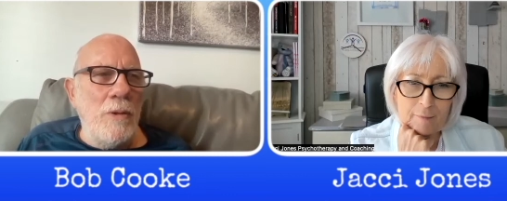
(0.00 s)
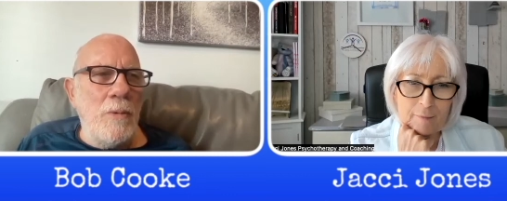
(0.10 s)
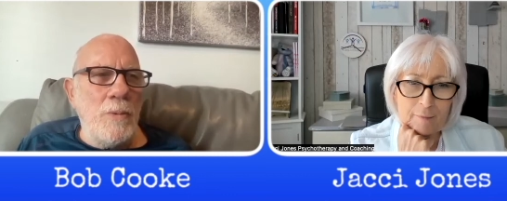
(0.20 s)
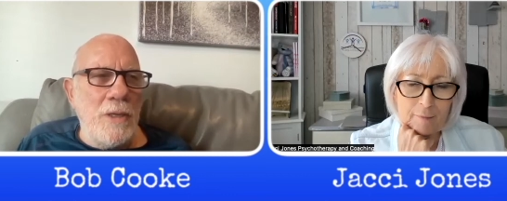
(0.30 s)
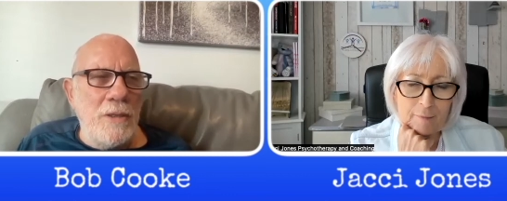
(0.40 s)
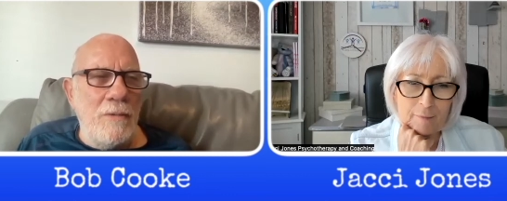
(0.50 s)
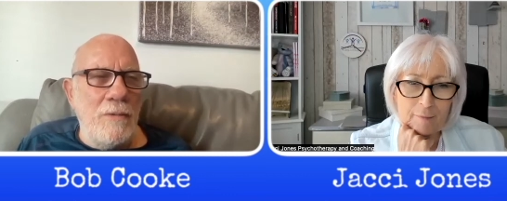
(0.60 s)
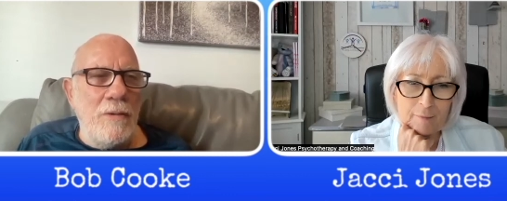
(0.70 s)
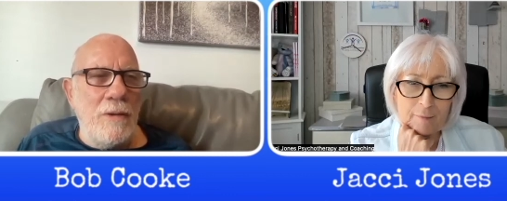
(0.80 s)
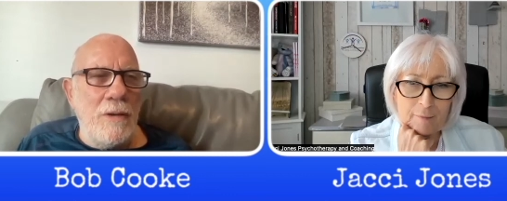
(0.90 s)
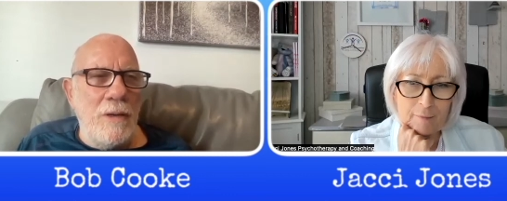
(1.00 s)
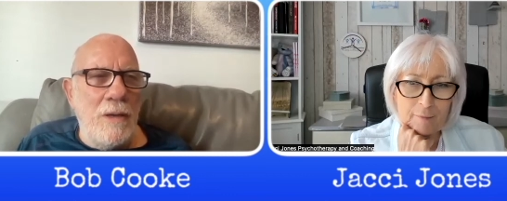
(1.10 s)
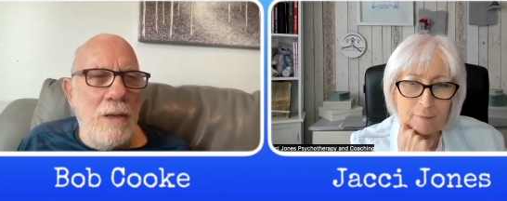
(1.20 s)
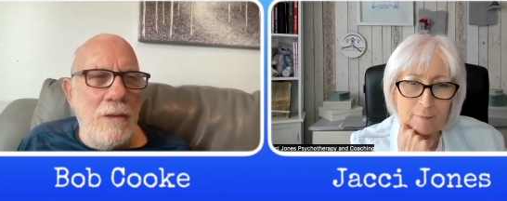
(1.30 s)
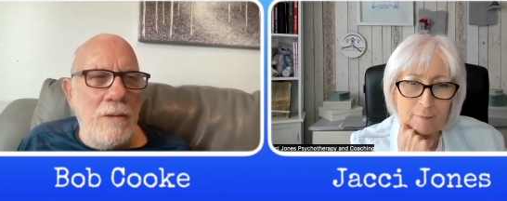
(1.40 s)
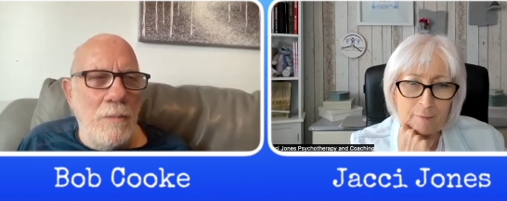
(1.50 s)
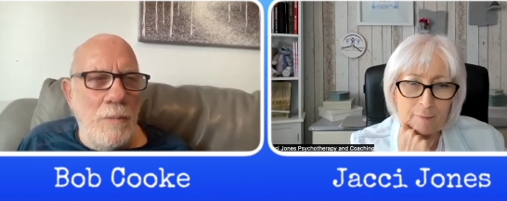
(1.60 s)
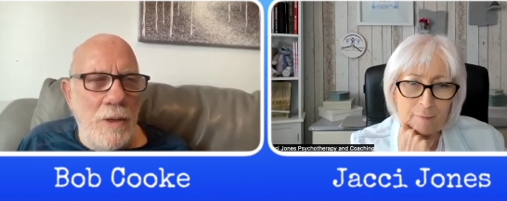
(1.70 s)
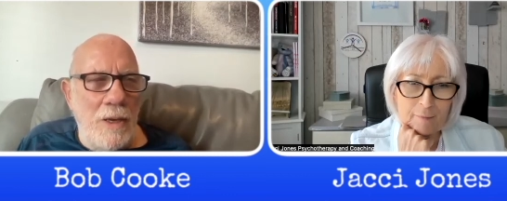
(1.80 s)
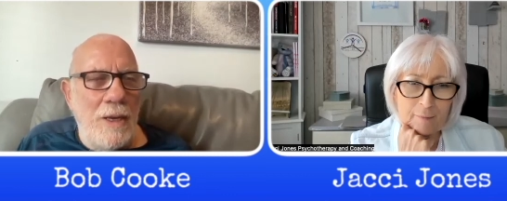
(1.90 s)
Speaker 1: obsessive
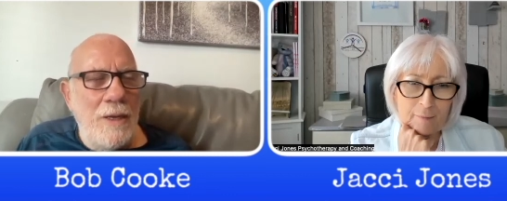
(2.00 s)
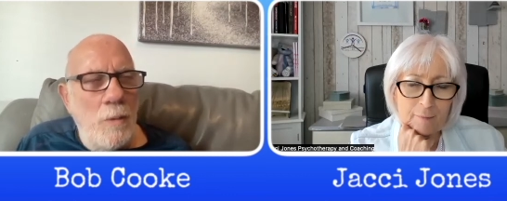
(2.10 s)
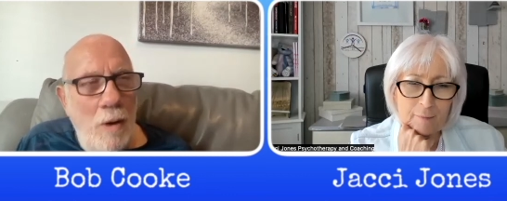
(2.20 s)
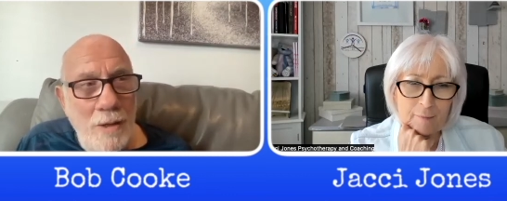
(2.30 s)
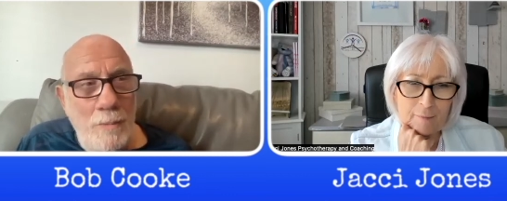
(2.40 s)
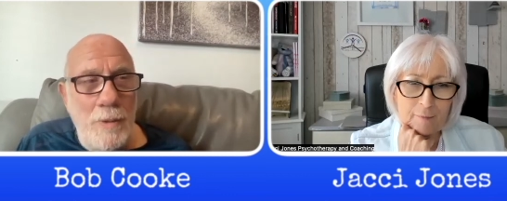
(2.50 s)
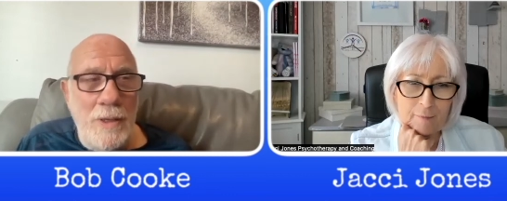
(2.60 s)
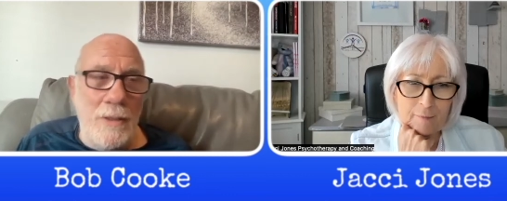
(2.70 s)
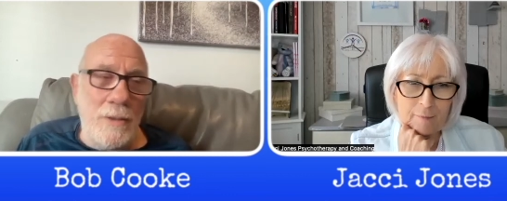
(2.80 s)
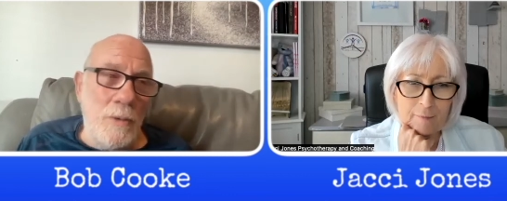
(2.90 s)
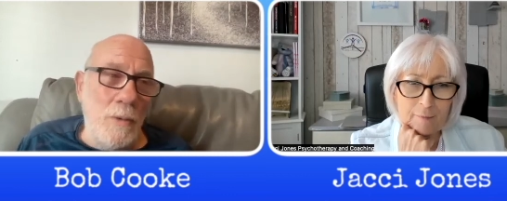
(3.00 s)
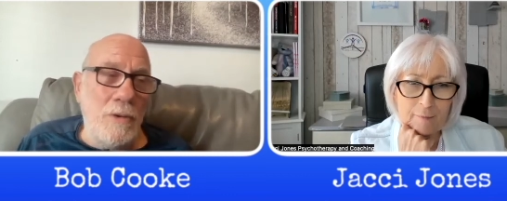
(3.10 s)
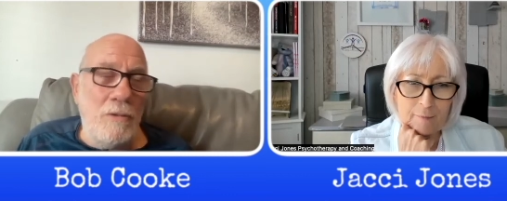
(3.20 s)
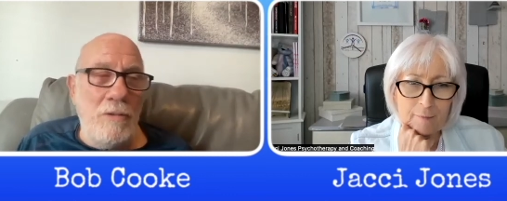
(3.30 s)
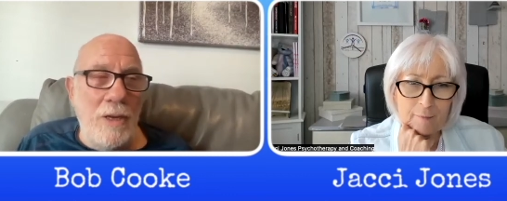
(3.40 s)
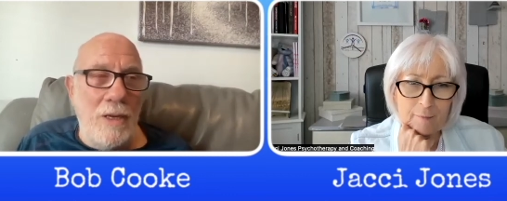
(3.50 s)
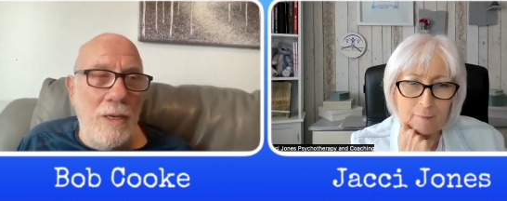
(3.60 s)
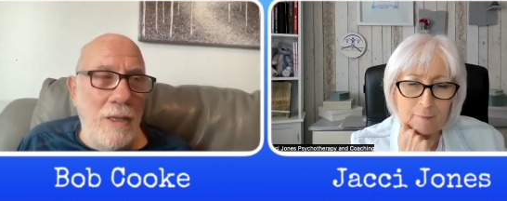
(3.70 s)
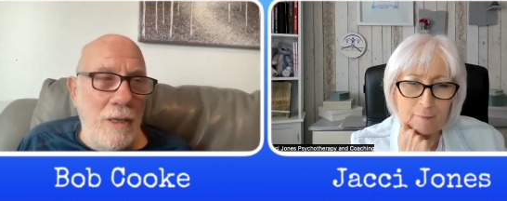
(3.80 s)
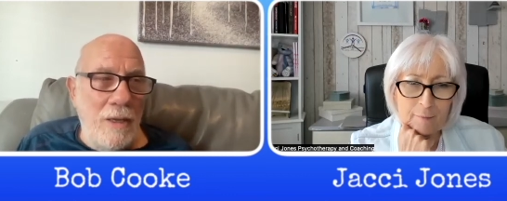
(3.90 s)
somebody, and it's quite a big disorder, really.